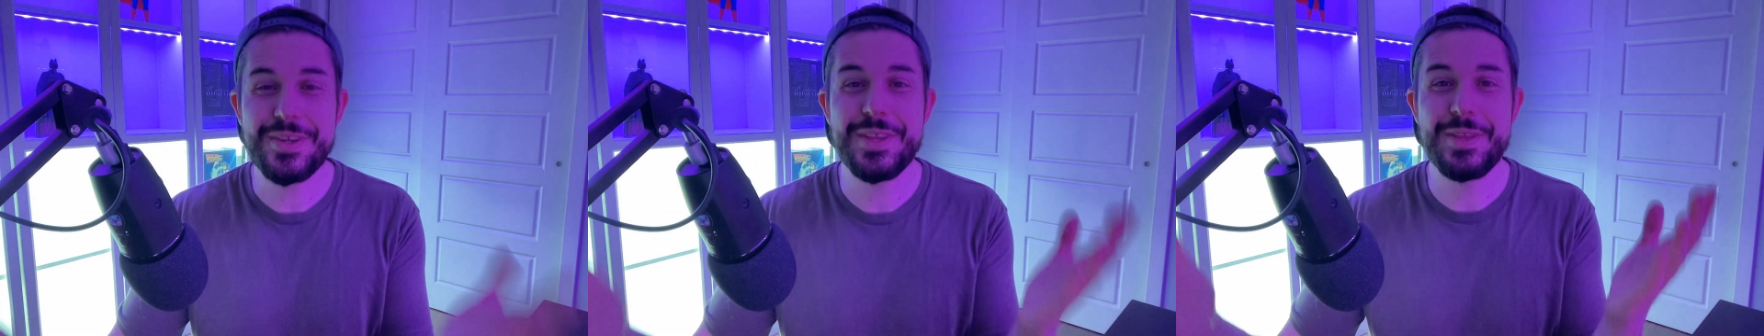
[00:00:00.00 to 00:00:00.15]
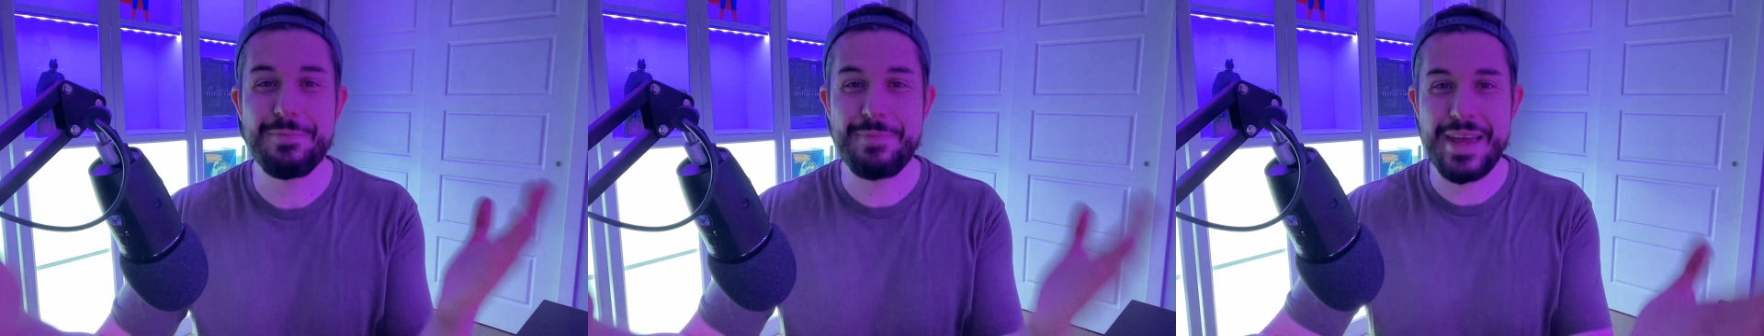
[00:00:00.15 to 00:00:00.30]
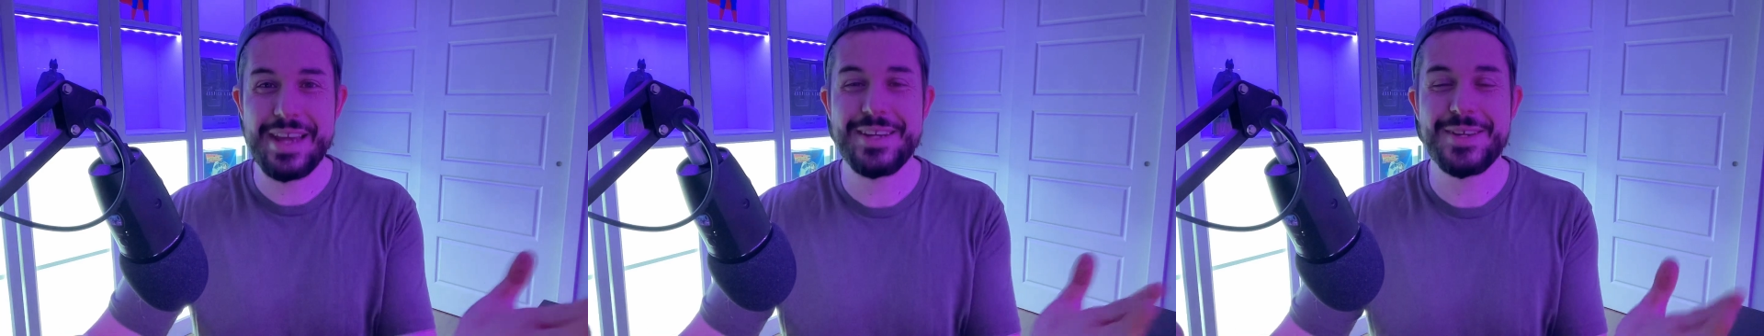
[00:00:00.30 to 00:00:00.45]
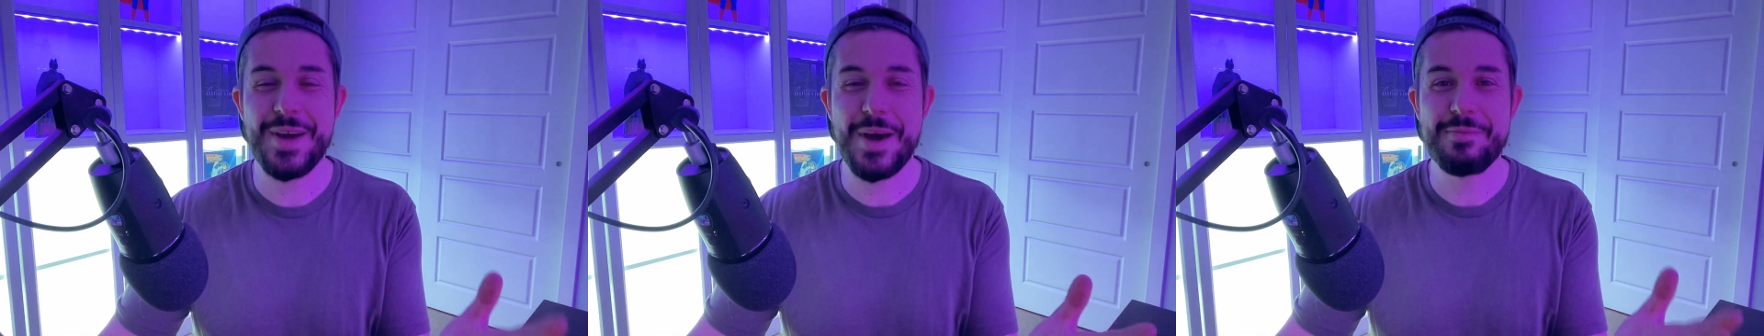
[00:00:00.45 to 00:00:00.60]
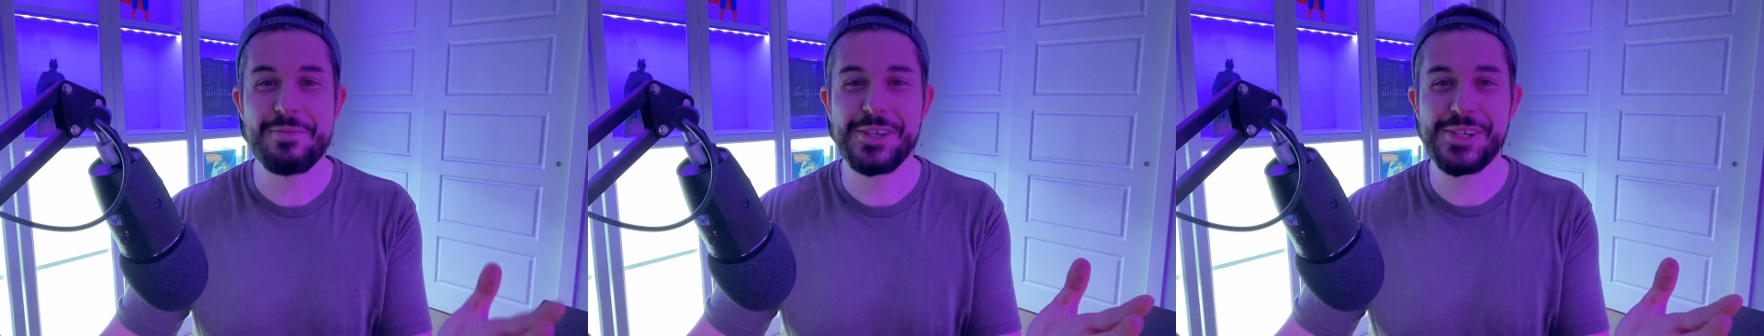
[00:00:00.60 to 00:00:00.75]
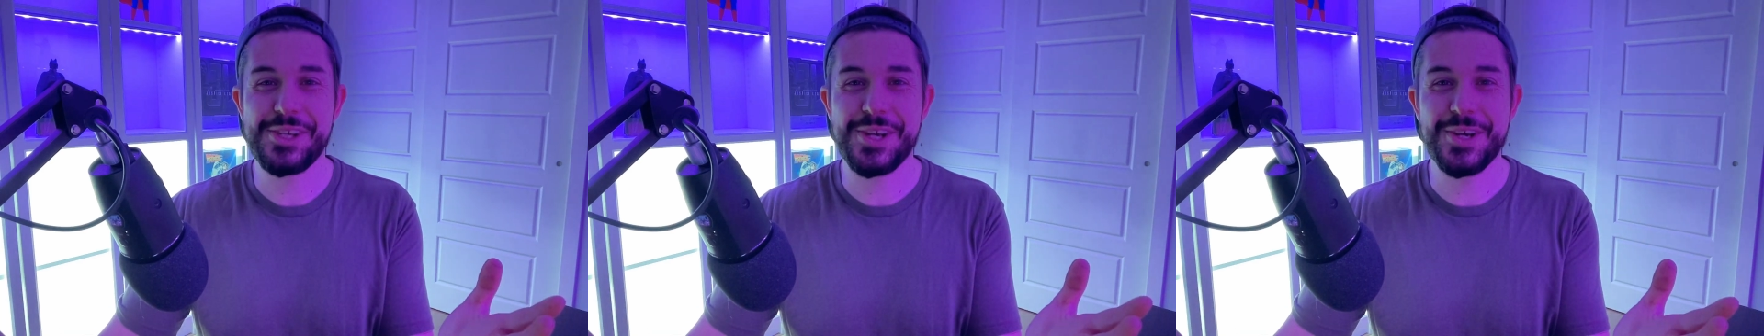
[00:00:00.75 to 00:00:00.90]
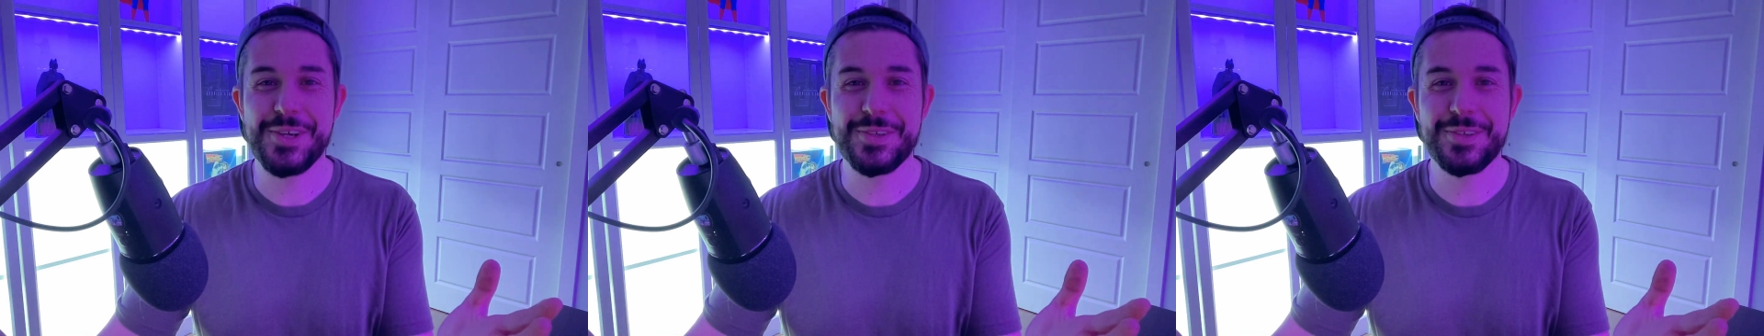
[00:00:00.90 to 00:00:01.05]
to the Ben Thomas
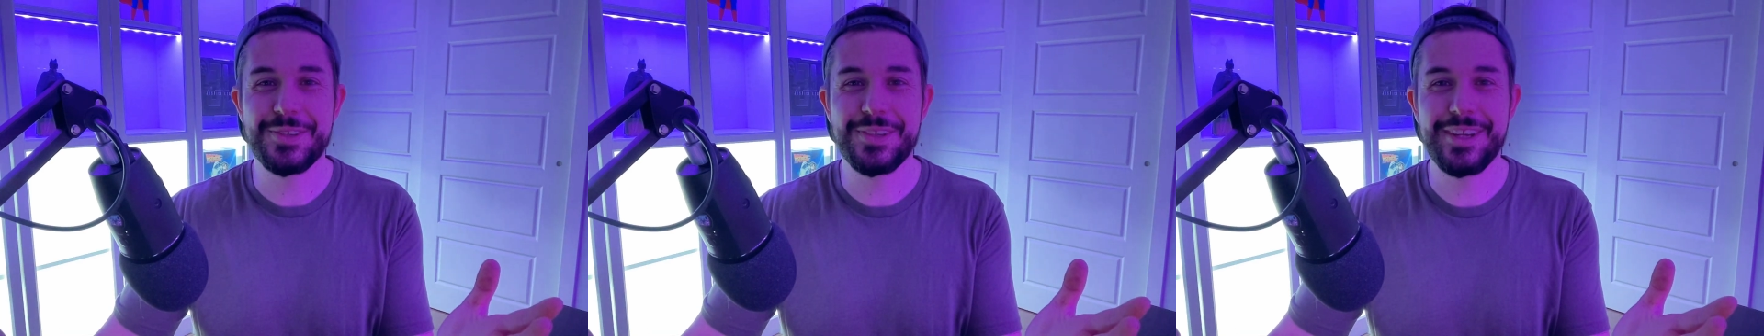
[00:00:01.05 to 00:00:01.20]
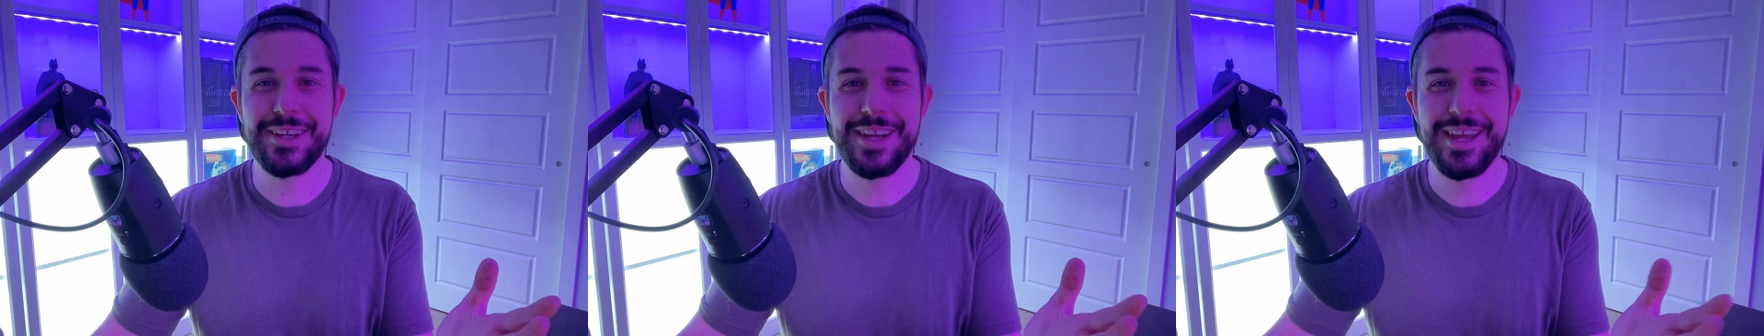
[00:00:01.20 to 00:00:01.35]
Show,